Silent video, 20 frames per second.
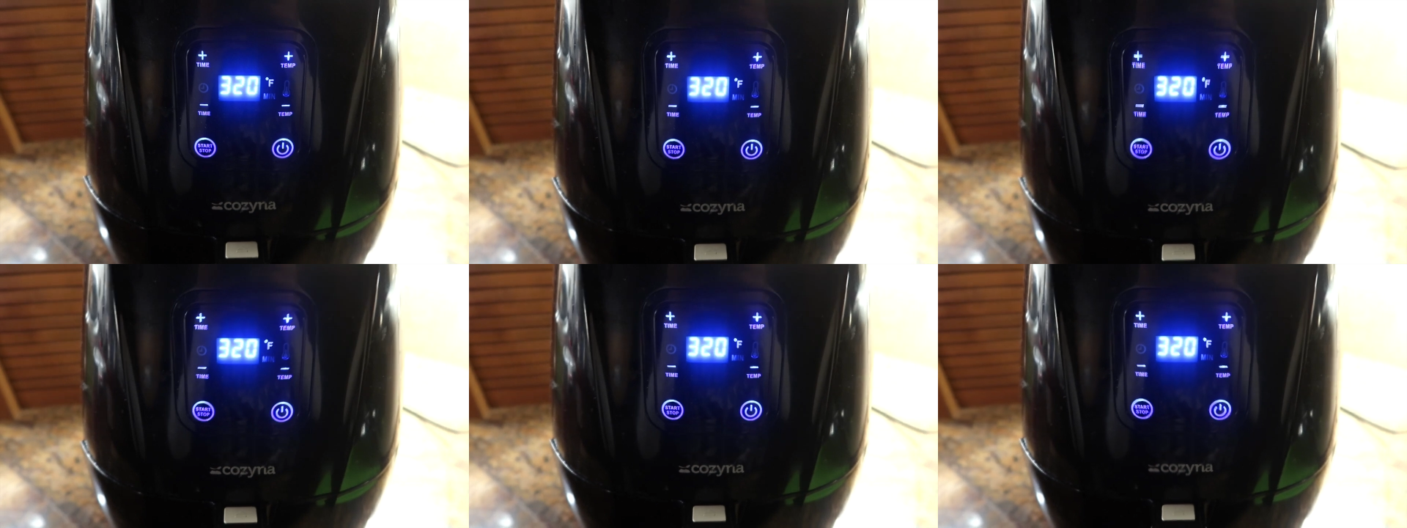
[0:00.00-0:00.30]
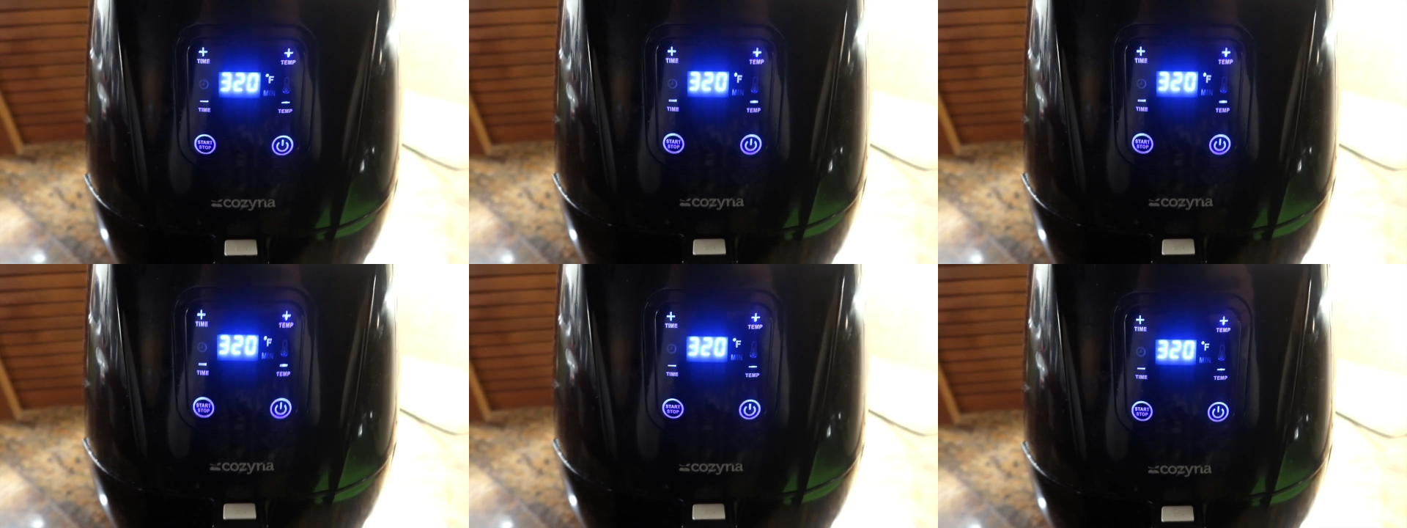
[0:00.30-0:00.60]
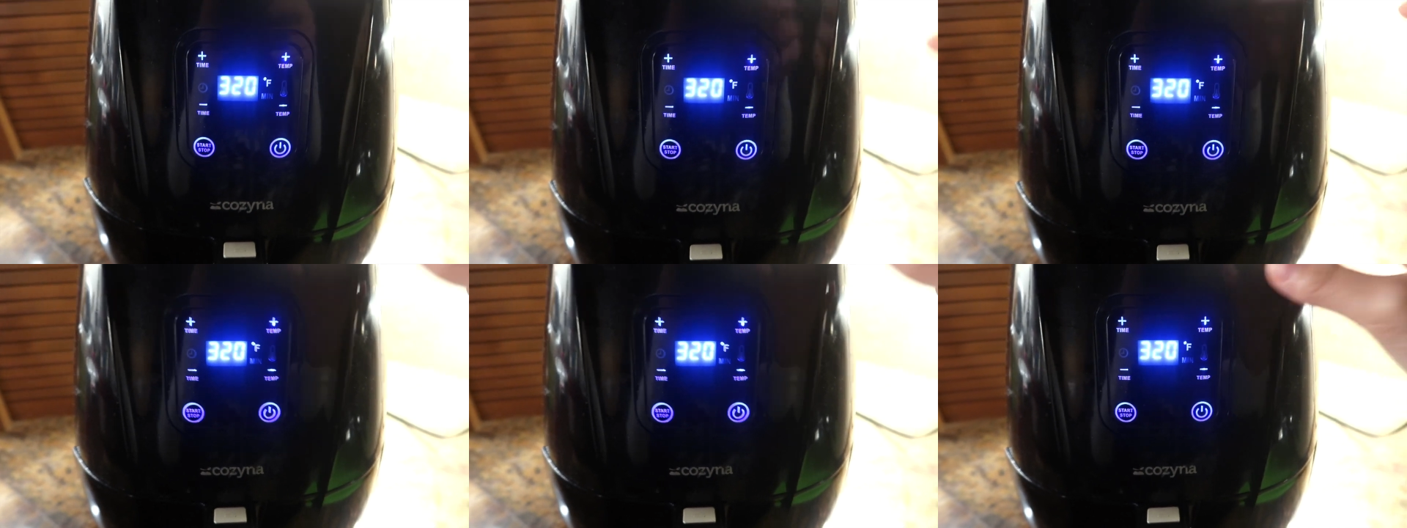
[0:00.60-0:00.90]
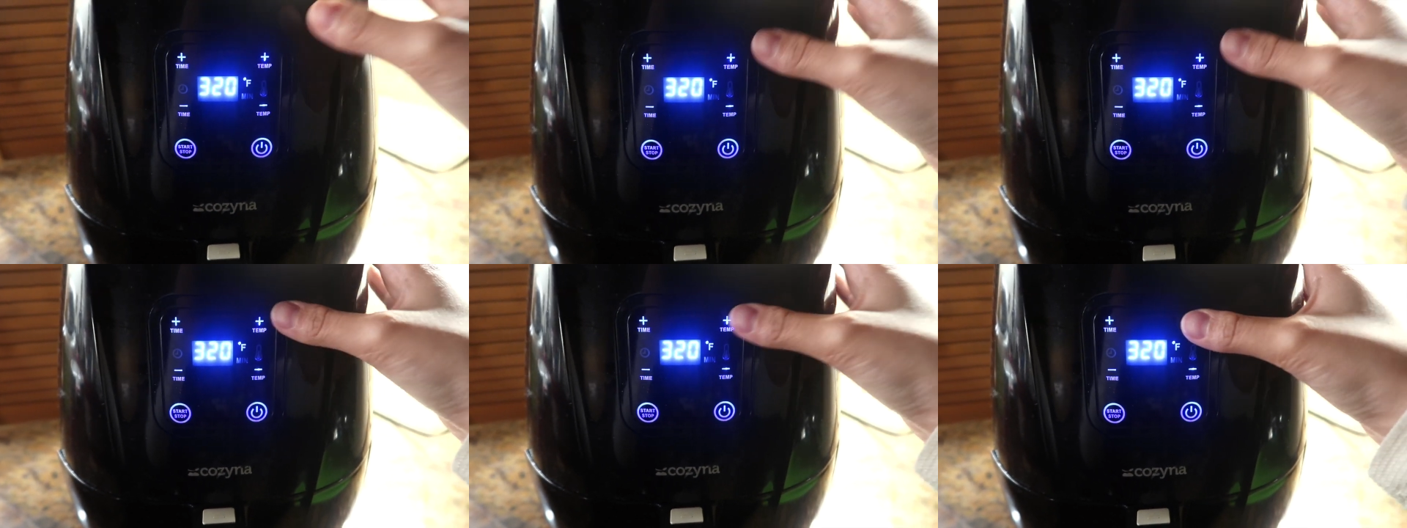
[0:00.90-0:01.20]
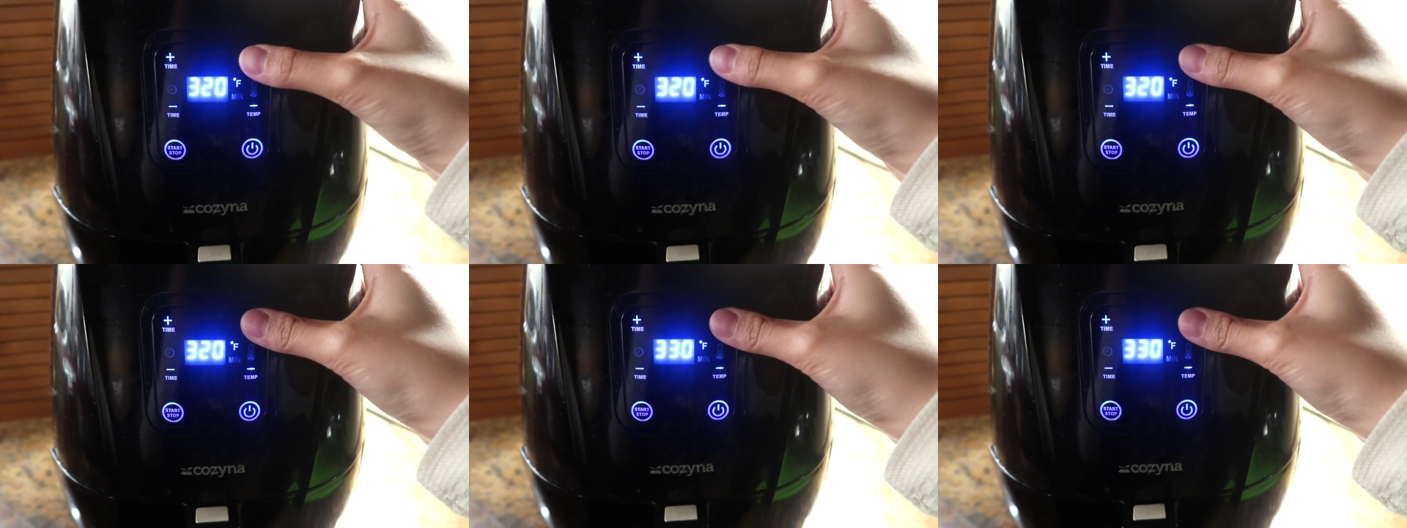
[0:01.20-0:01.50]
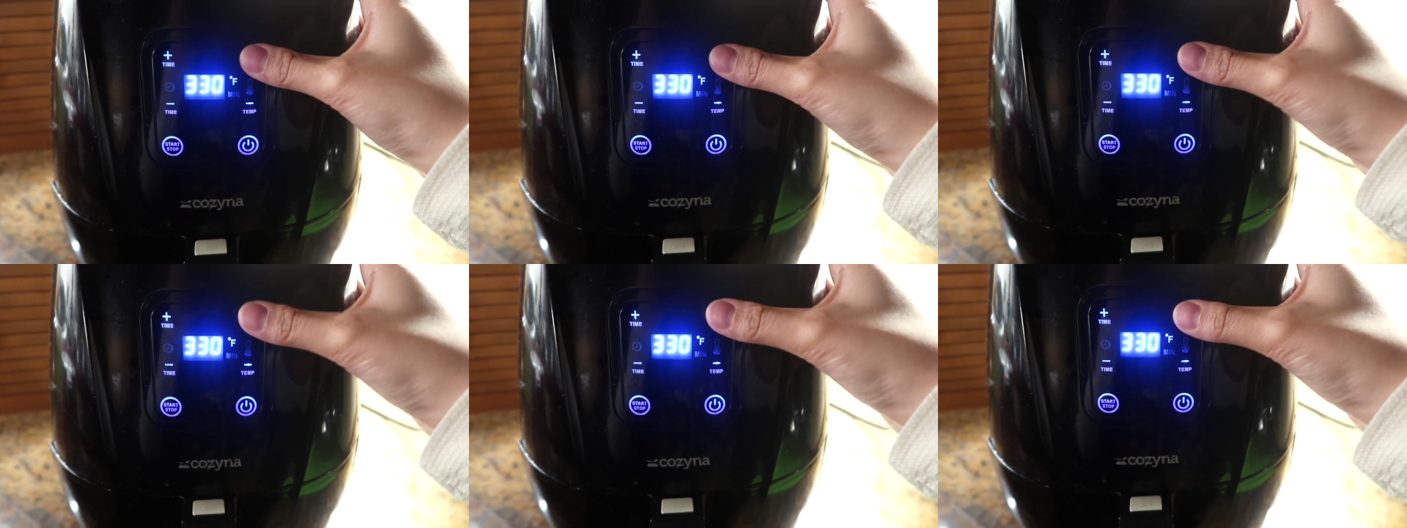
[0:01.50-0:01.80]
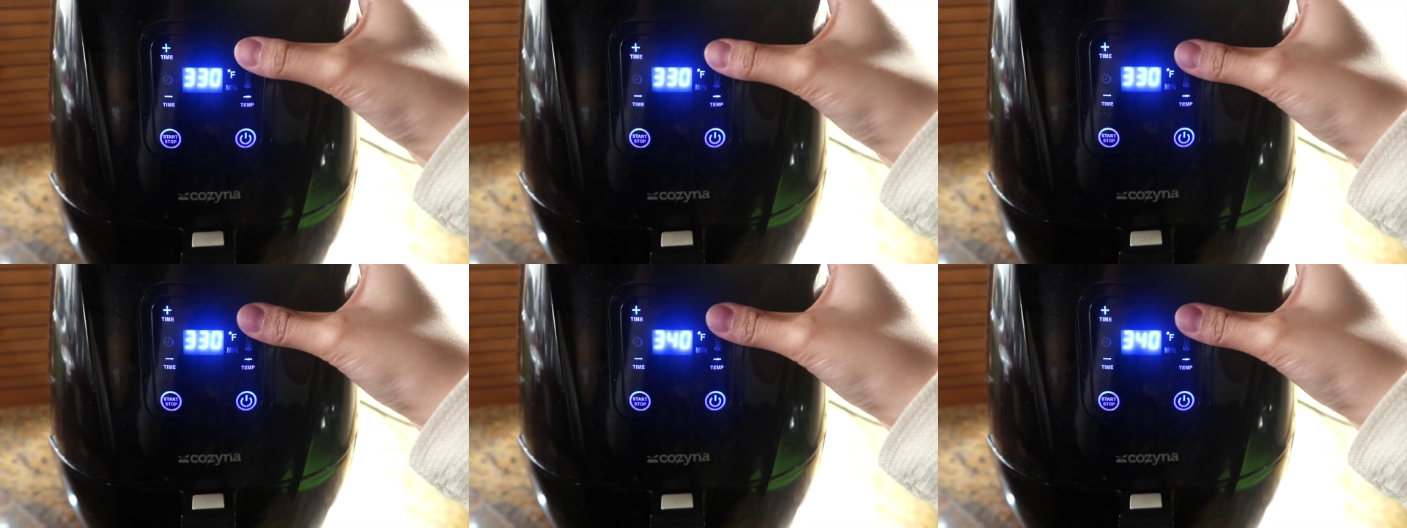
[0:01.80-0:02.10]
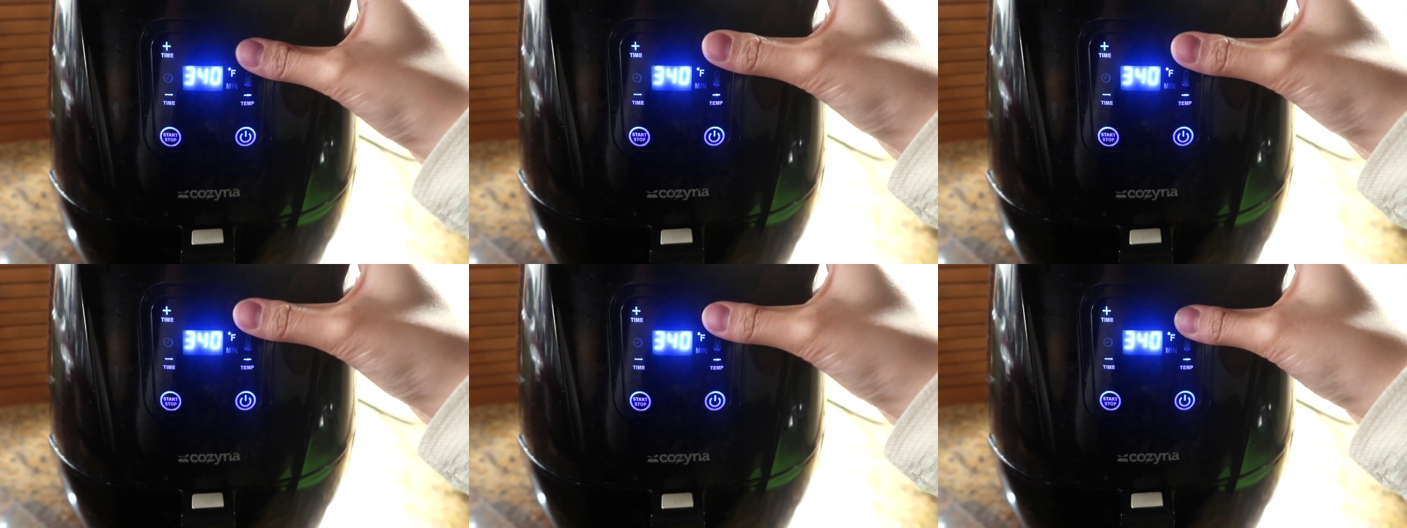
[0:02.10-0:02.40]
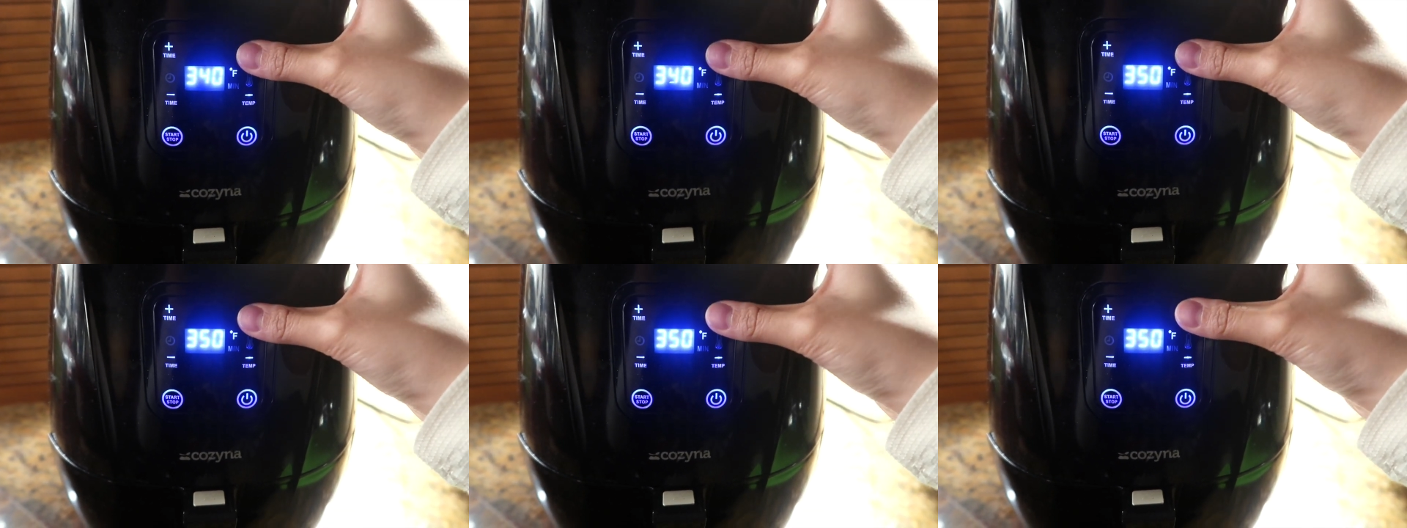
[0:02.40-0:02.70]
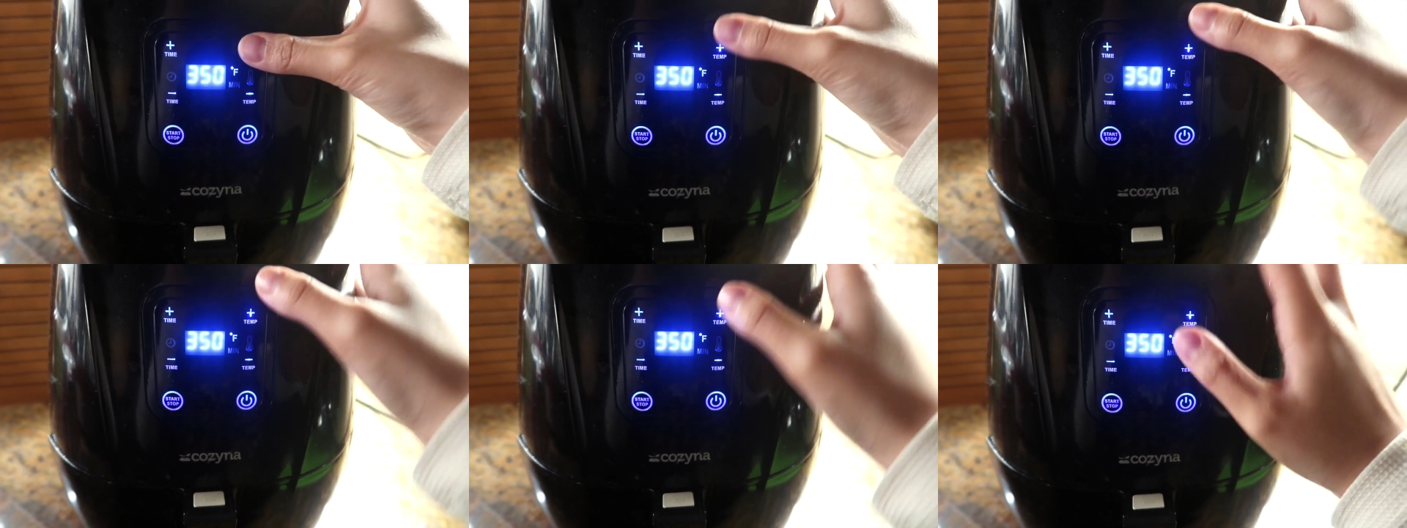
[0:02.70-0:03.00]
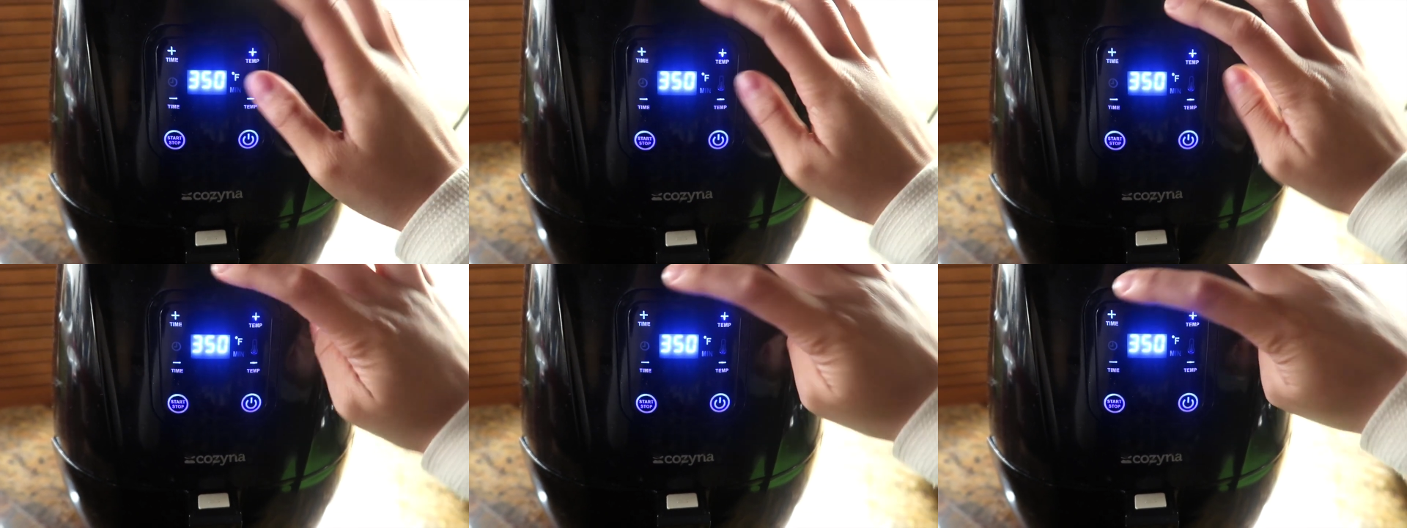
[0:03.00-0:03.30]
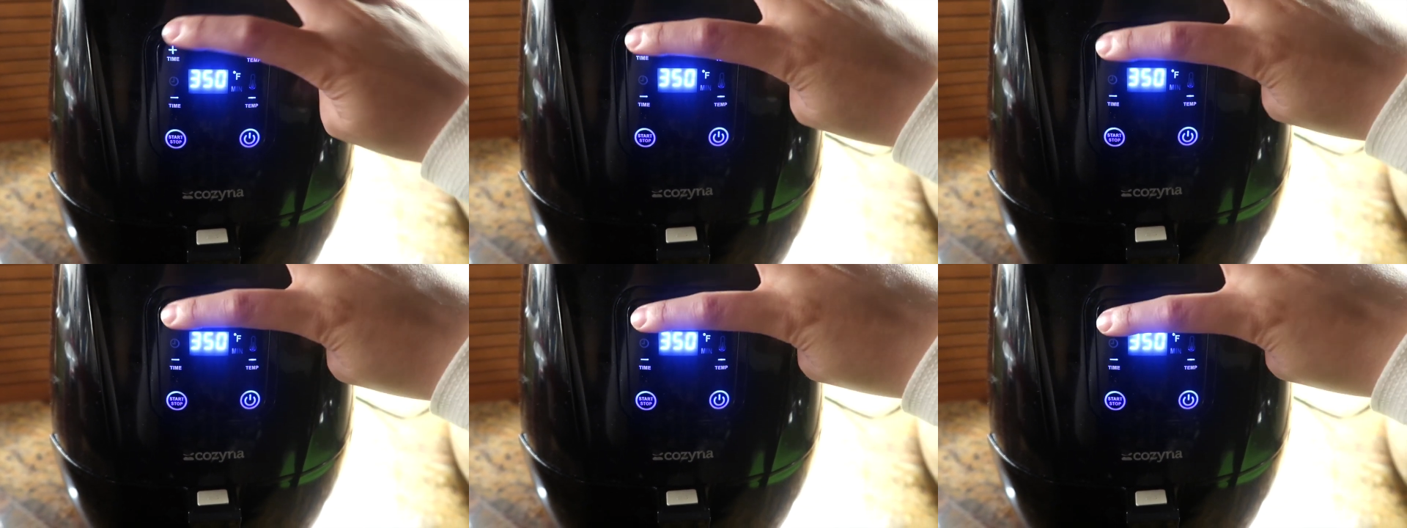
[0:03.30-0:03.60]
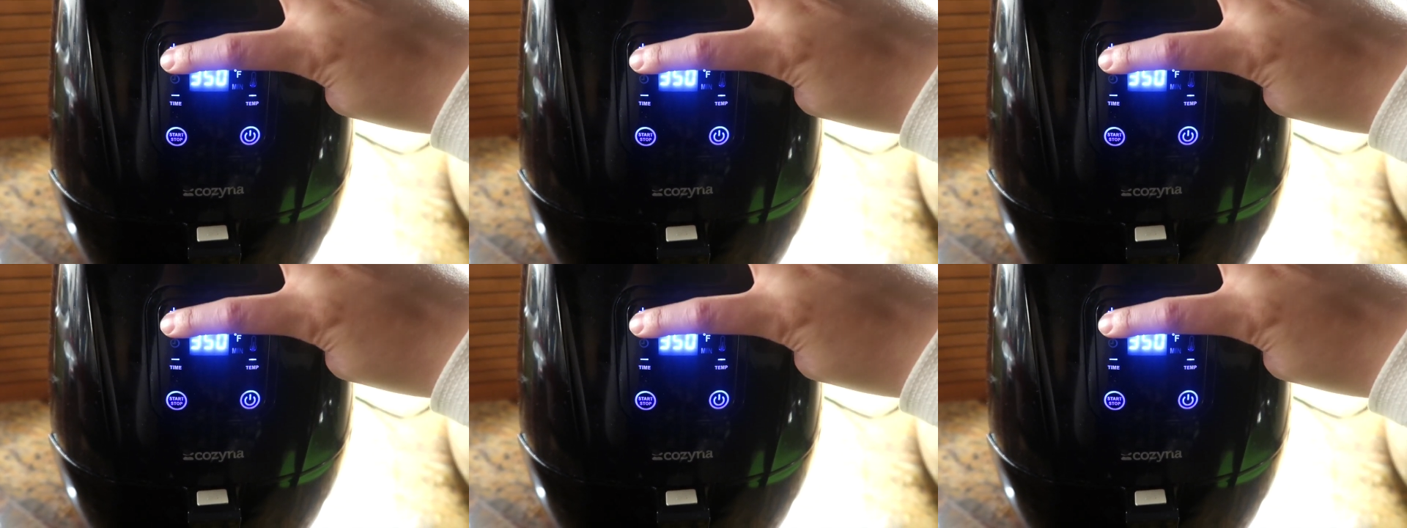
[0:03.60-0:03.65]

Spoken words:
No face is visible, so there are no lips to read.